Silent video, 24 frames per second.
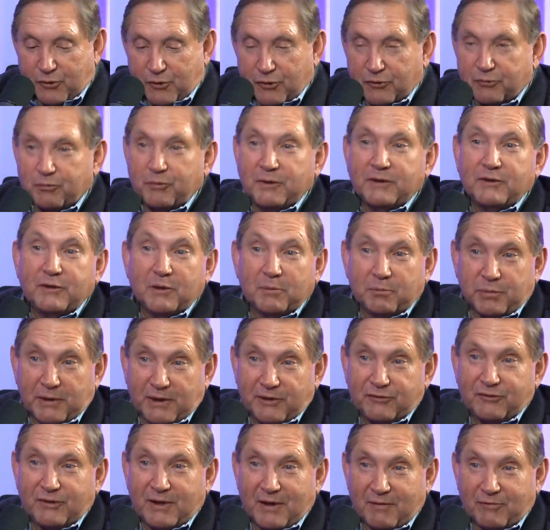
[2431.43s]
course, we did
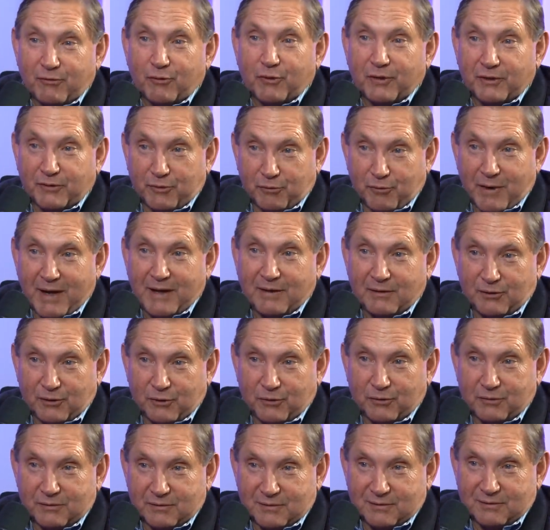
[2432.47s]
place the F-4 in the right,
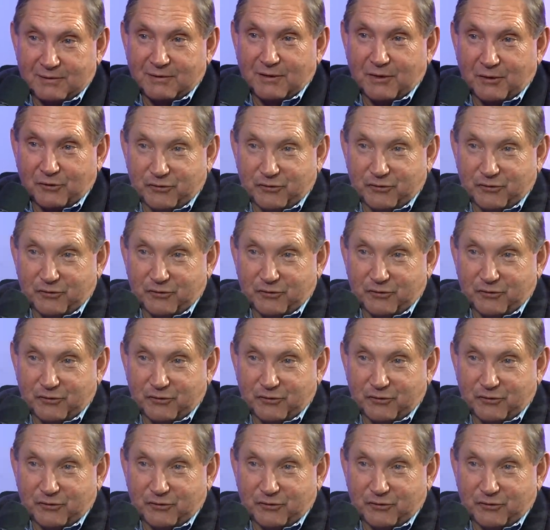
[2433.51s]
you know,